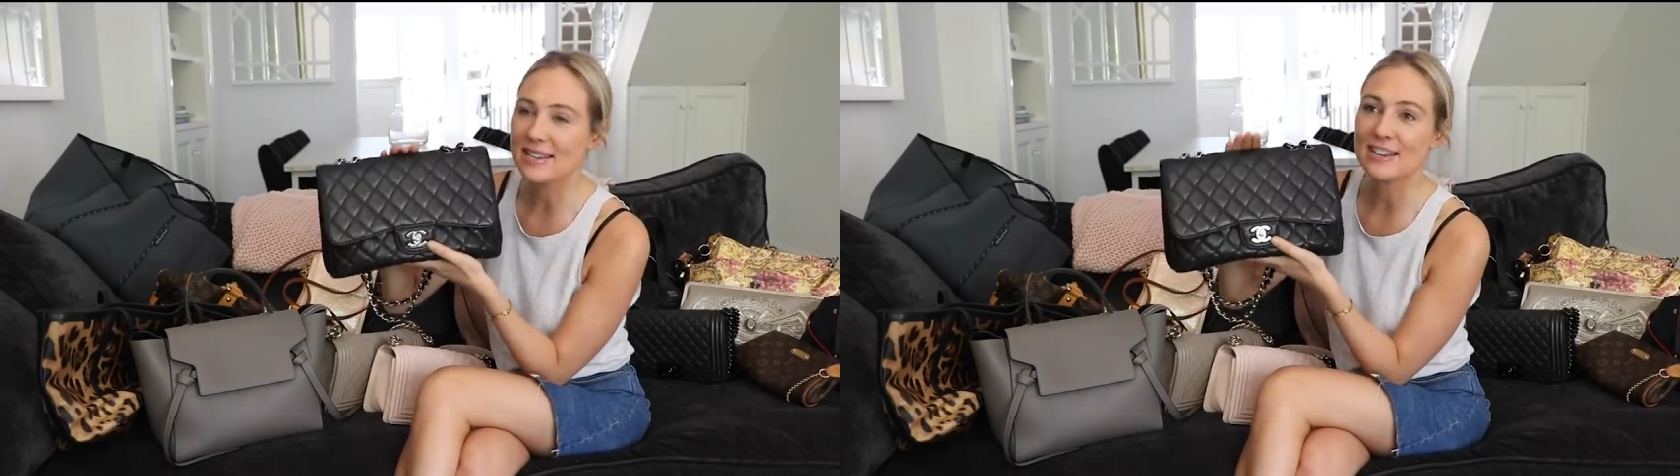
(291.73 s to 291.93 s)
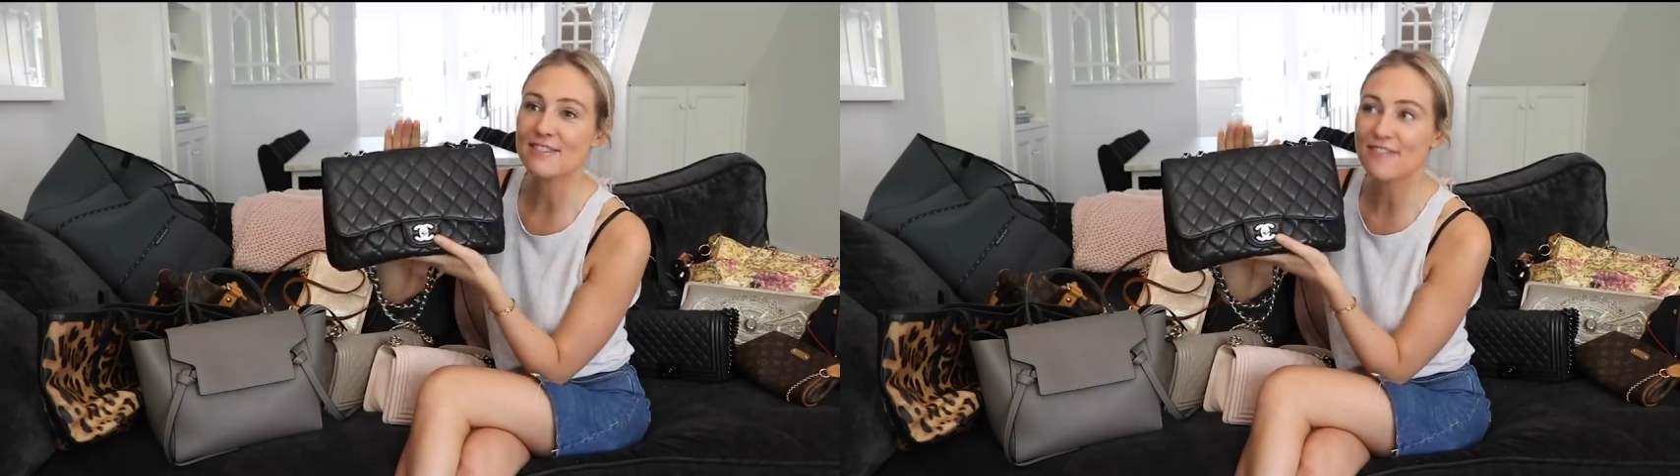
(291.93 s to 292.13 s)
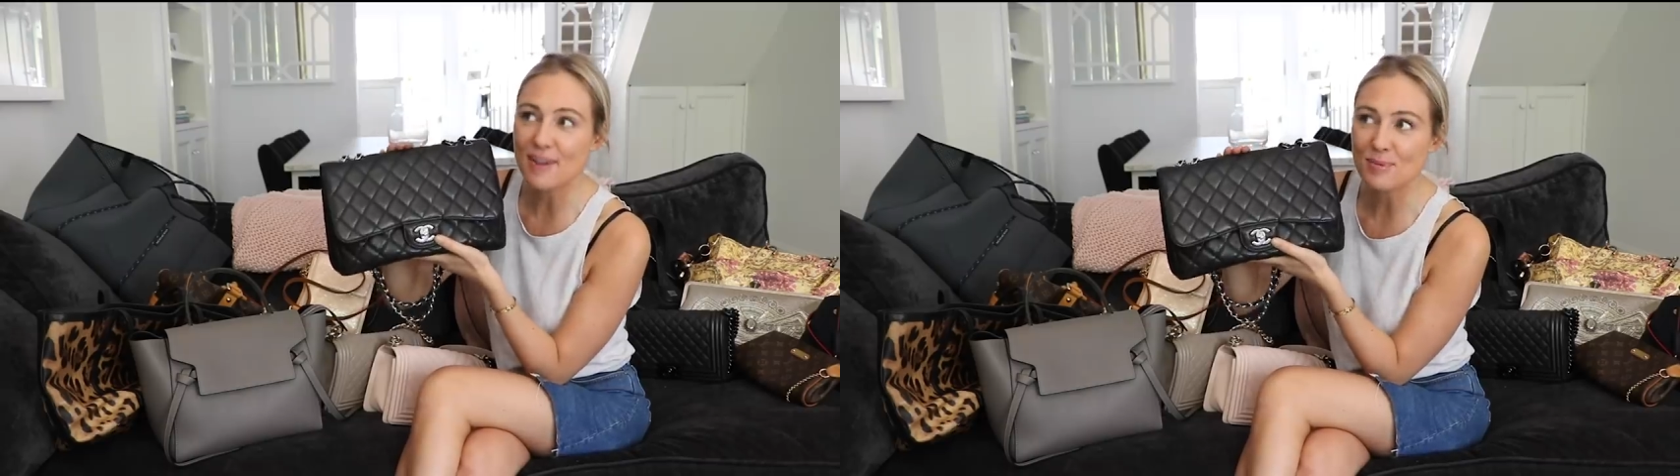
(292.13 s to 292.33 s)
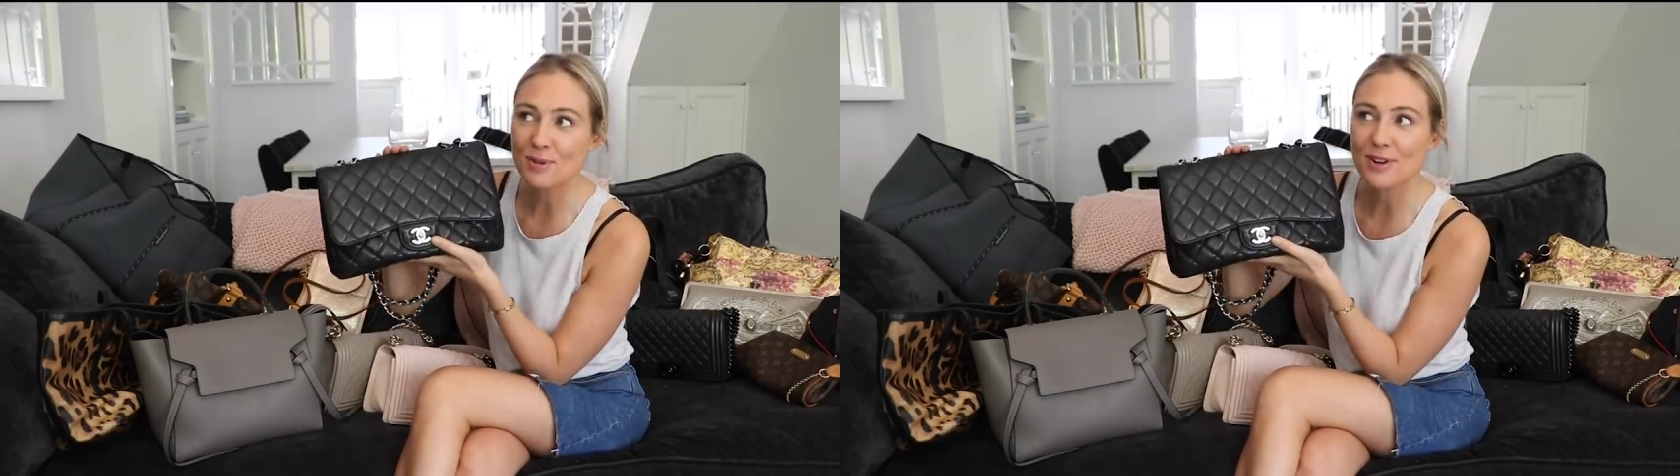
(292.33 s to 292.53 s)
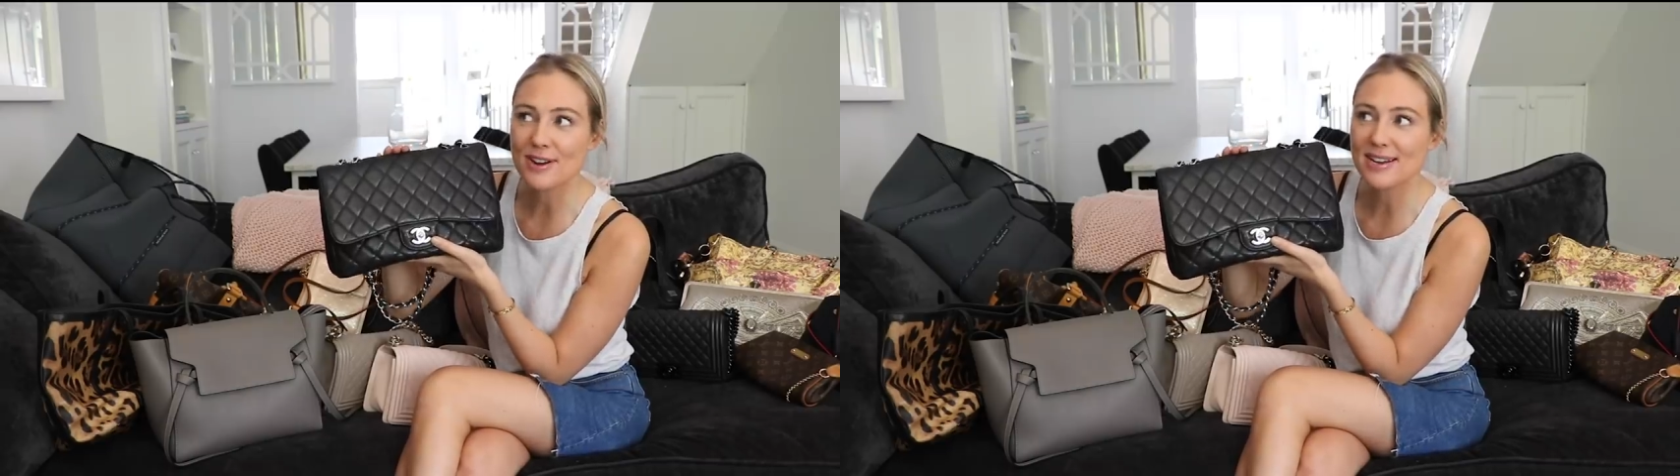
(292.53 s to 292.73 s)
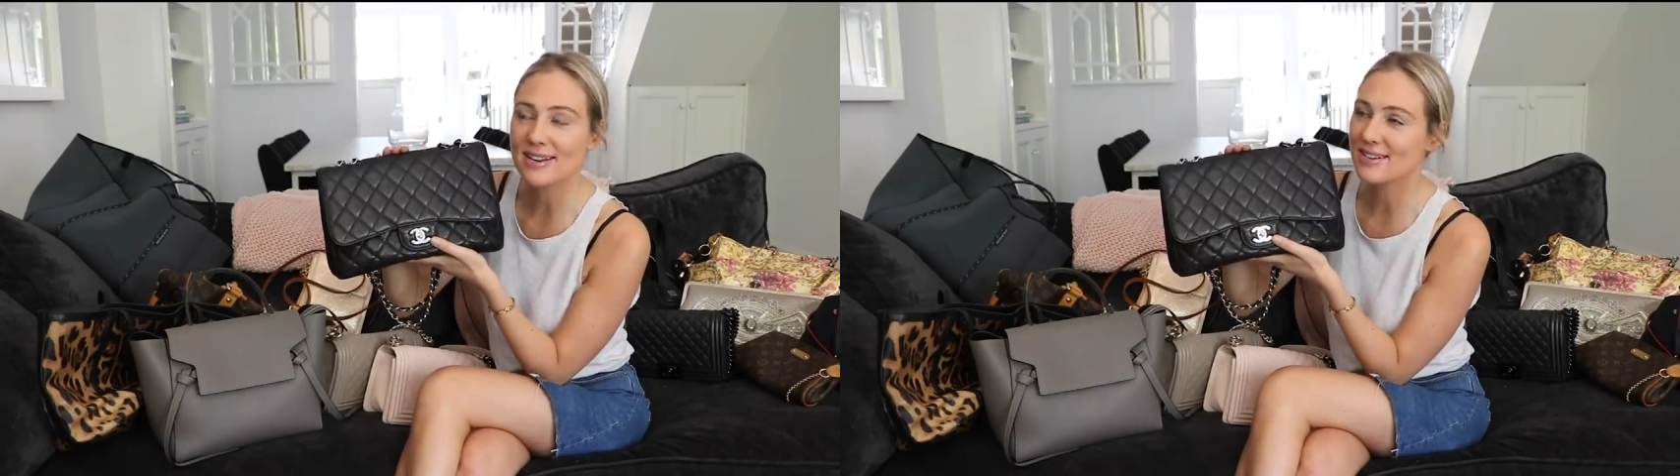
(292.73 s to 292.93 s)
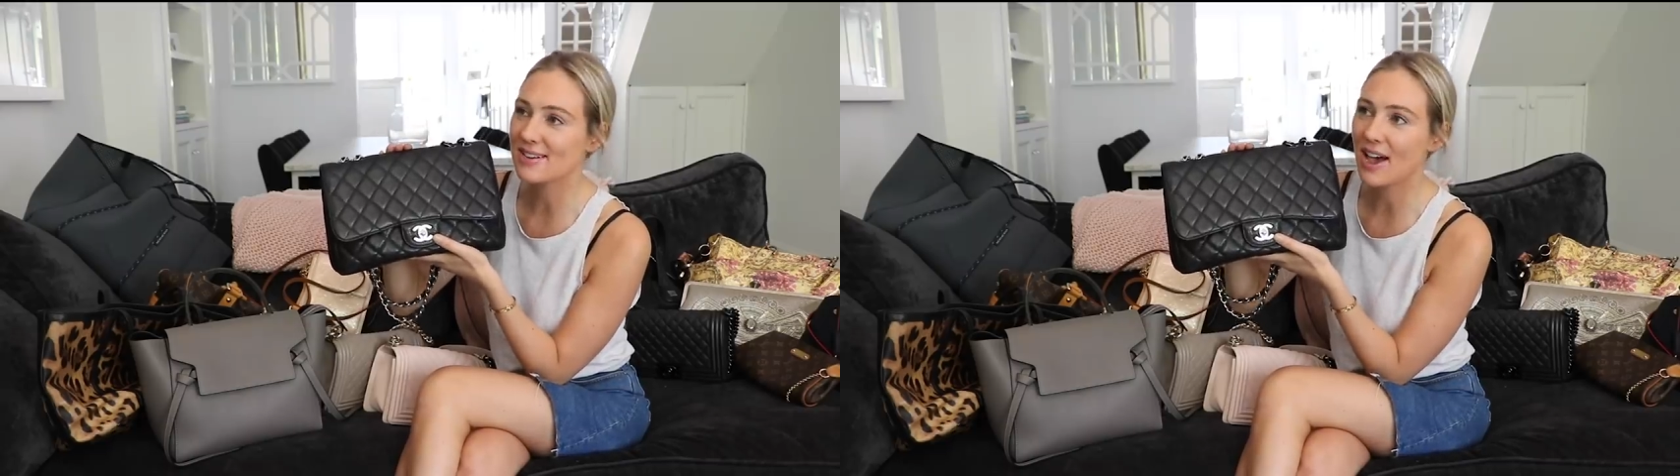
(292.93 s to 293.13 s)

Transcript: in February in